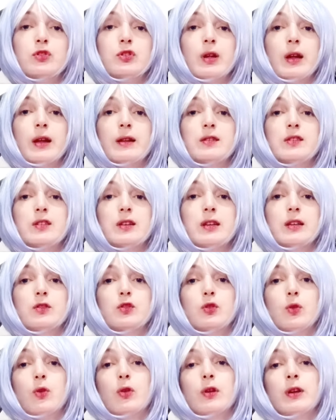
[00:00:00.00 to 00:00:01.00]
that she is
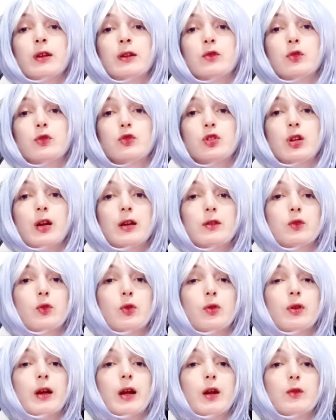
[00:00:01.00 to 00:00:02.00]
going to start
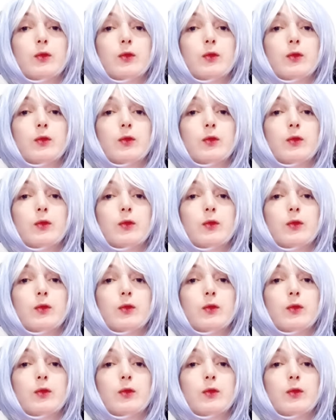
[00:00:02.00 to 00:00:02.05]
going out